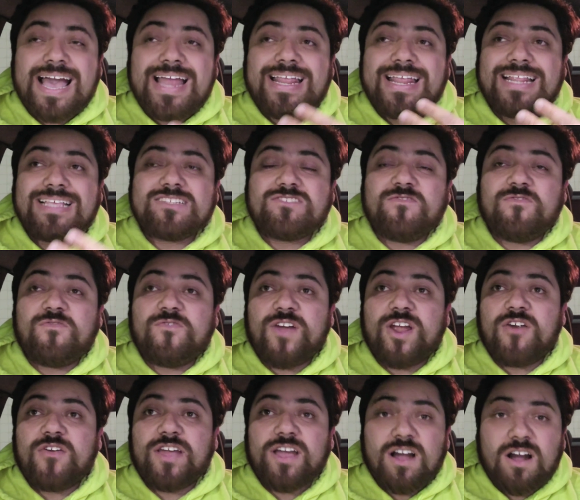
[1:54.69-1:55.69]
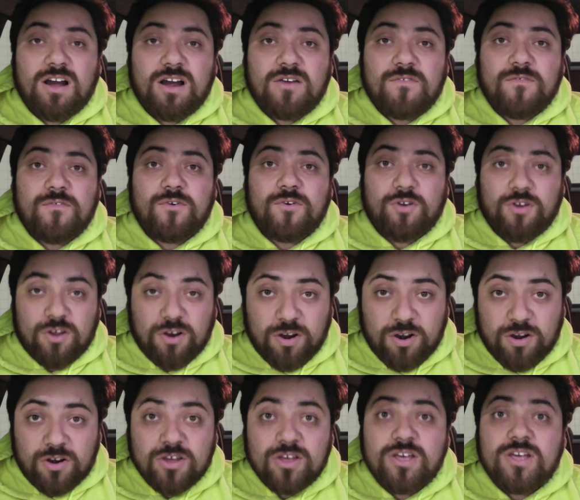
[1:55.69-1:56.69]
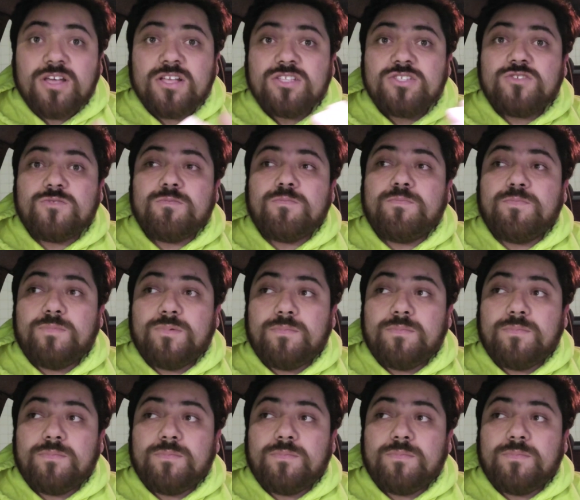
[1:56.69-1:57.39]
and it is very hard for her to